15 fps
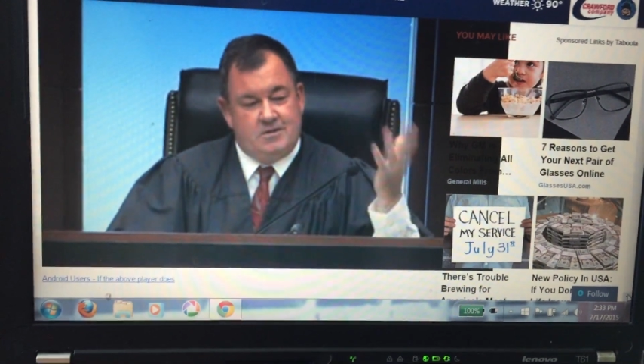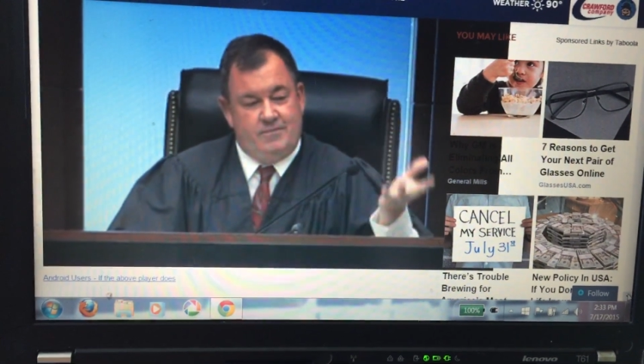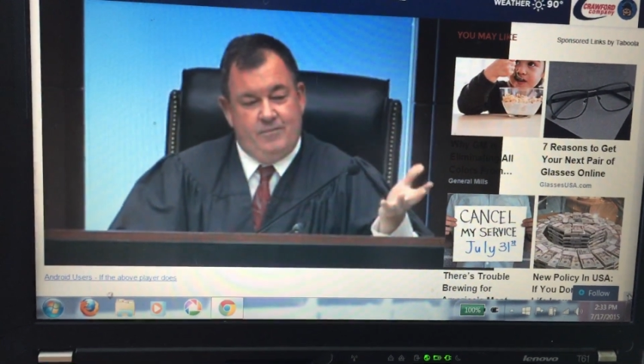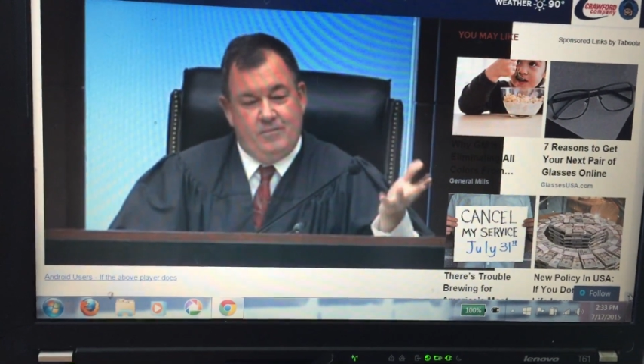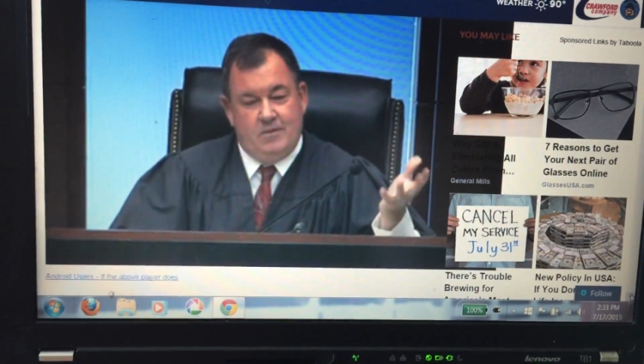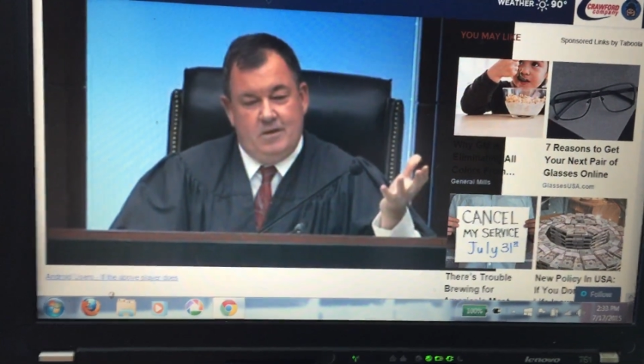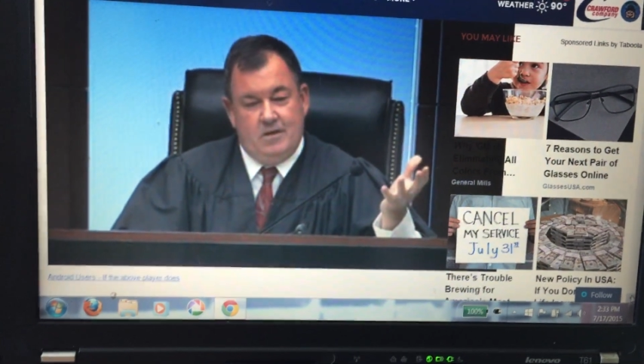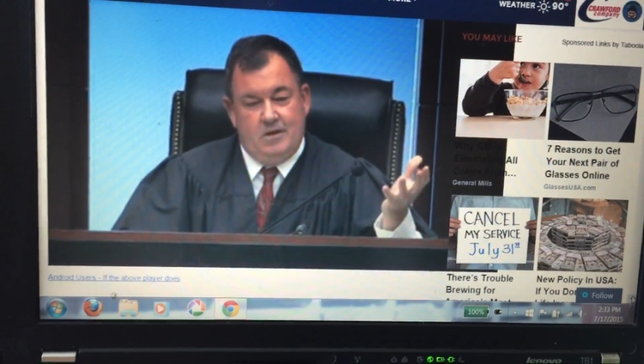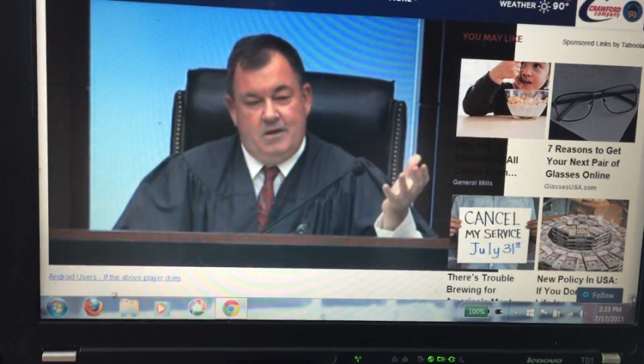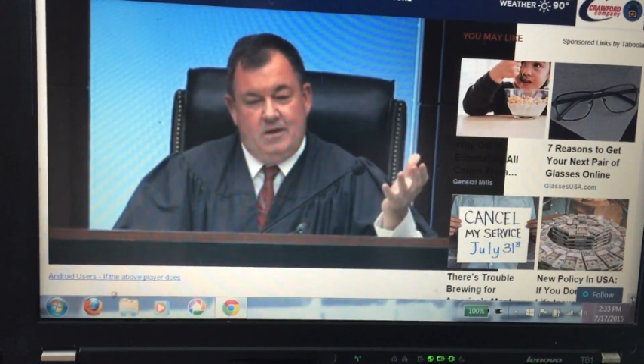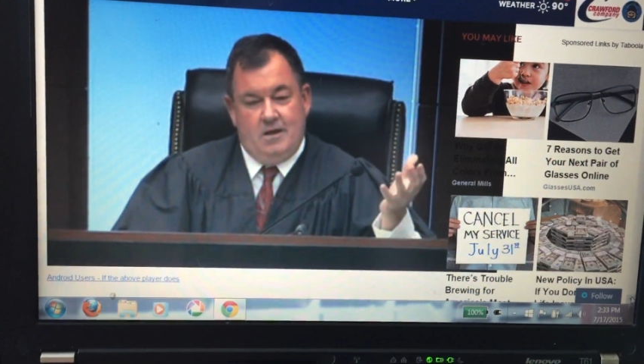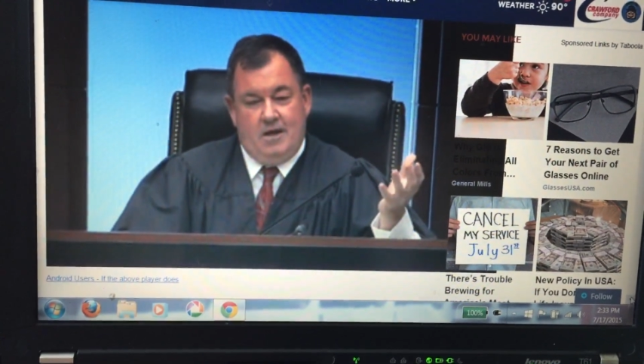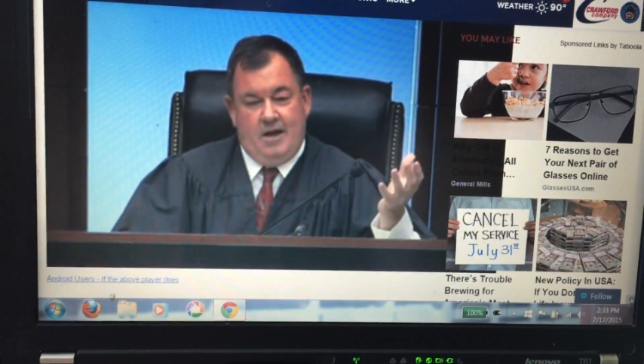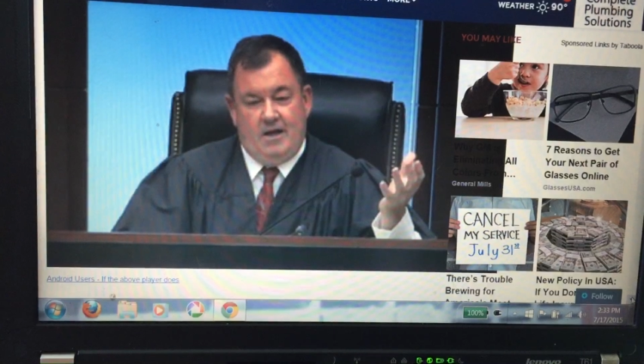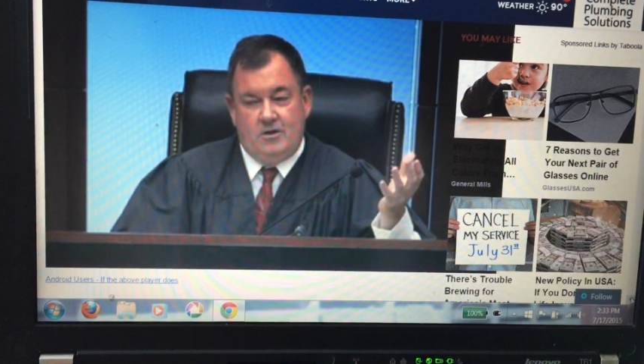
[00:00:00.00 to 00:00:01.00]

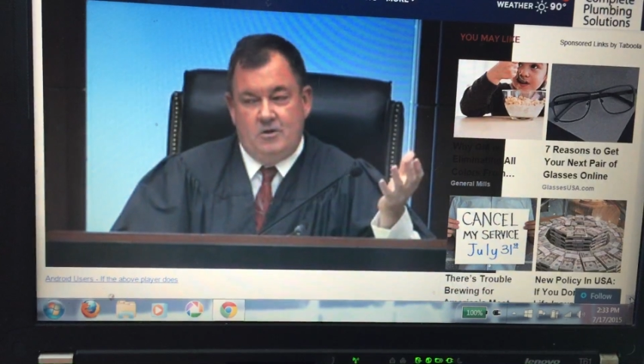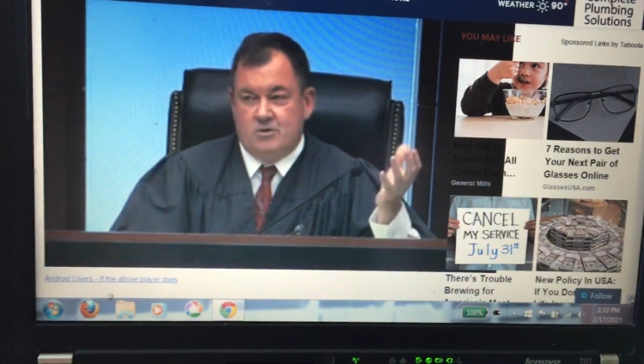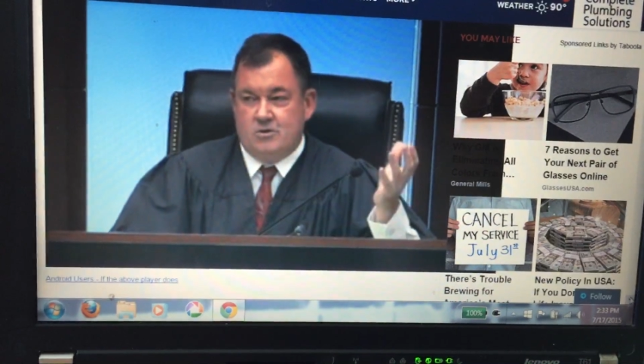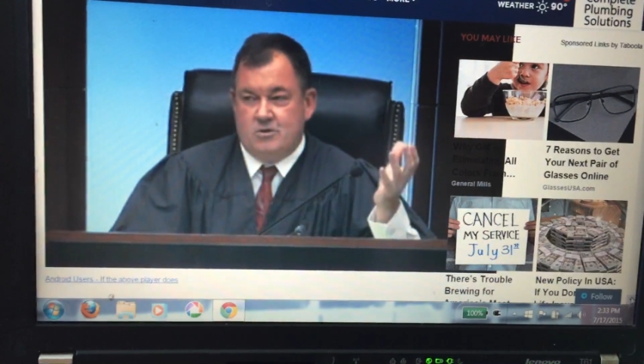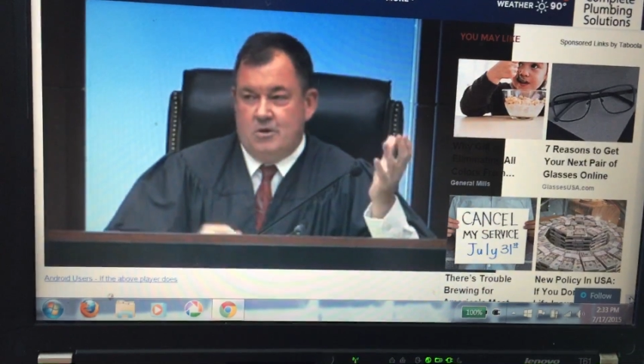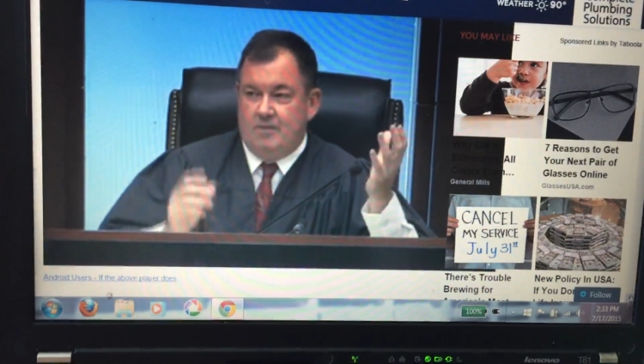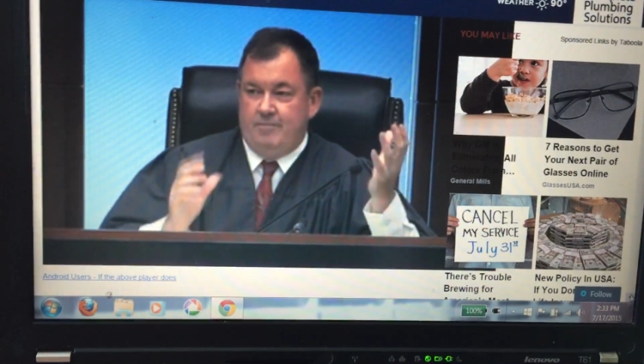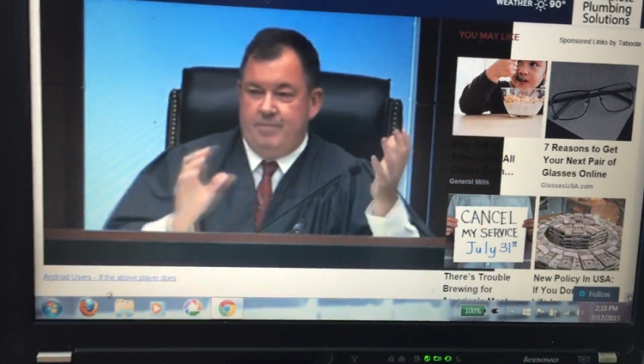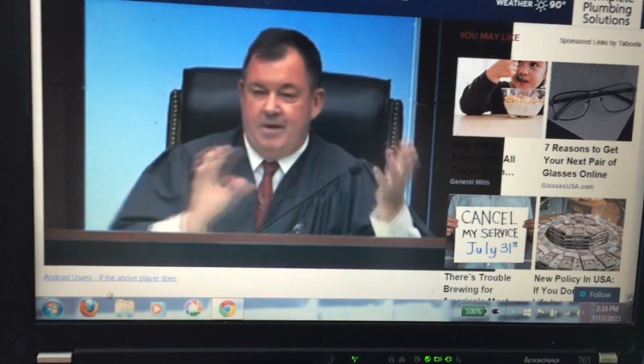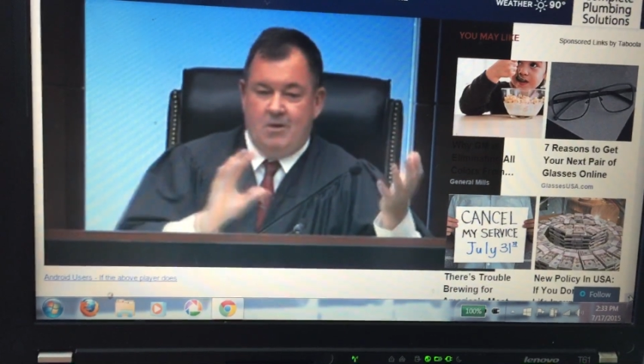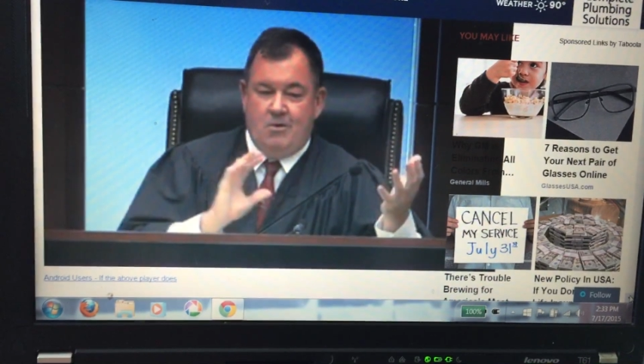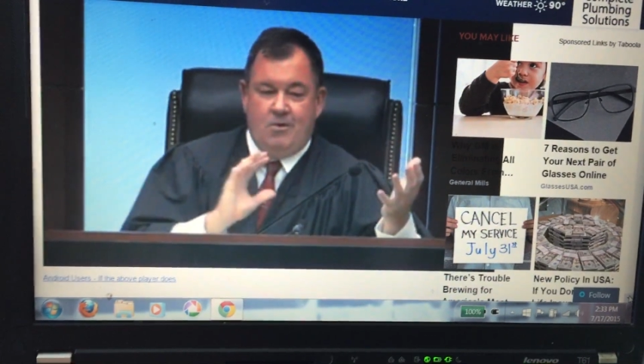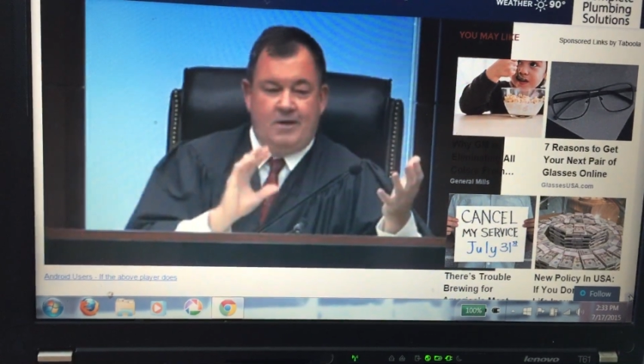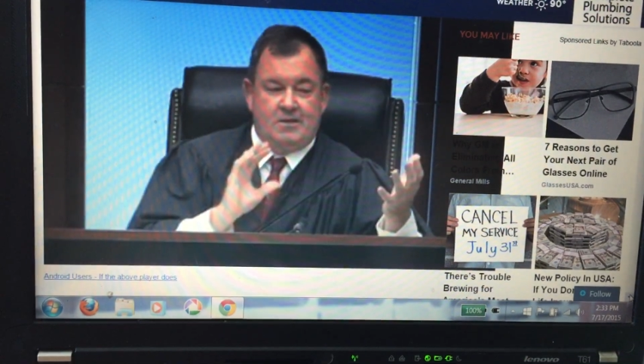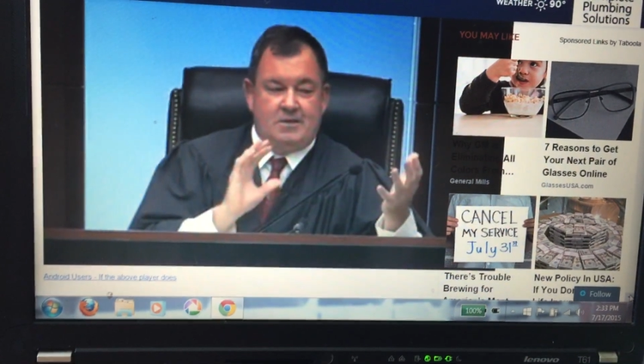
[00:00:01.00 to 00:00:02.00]
and you start
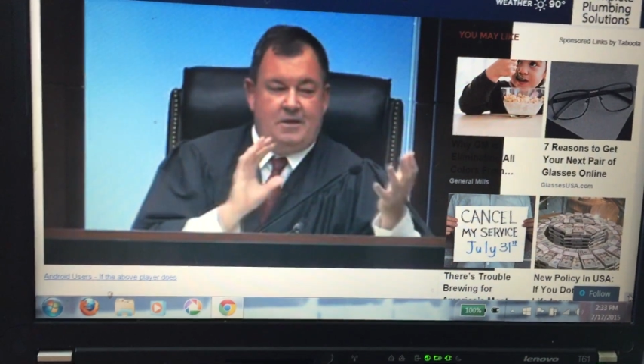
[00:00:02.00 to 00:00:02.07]
comparing it